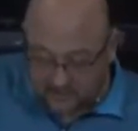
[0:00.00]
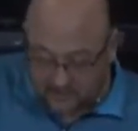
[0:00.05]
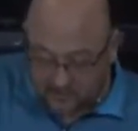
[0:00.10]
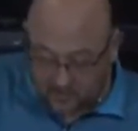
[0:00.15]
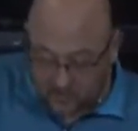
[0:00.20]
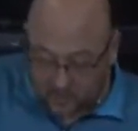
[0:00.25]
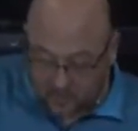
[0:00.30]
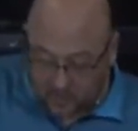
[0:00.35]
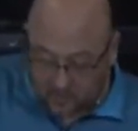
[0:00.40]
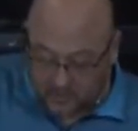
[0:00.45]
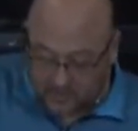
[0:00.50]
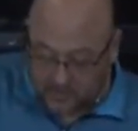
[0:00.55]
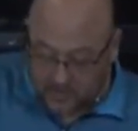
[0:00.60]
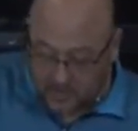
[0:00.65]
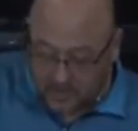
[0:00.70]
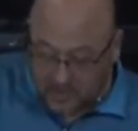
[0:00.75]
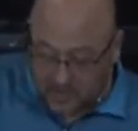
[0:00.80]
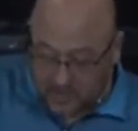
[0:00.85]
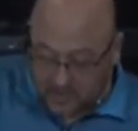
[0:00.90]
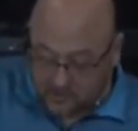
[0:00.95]
the full ones.
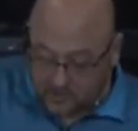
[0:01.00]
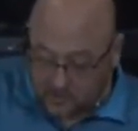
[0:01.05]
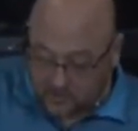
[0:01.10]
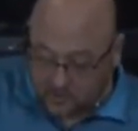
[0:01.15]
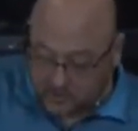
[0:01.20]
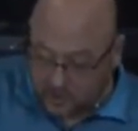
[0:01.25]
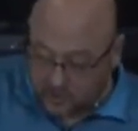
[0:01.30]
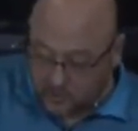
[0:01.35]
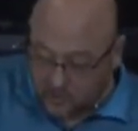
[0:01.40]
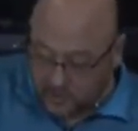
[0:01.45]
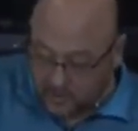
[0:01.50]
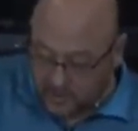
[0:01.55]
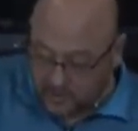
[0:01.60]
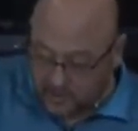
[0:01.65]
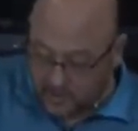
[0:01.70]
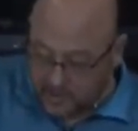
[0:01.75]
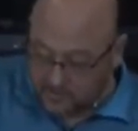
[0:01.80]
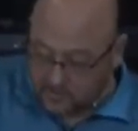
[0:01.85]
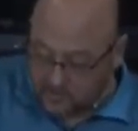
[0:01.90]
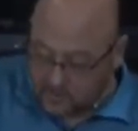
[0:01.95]
So she went
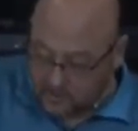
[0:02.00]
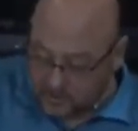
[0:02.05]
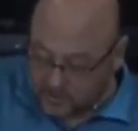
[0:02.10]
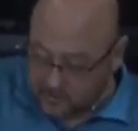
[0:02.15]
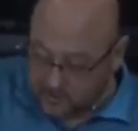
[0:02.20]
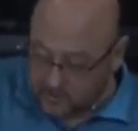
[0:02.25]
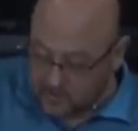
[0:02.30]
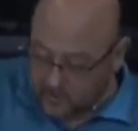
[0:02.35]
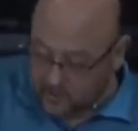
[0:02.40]
in, shut the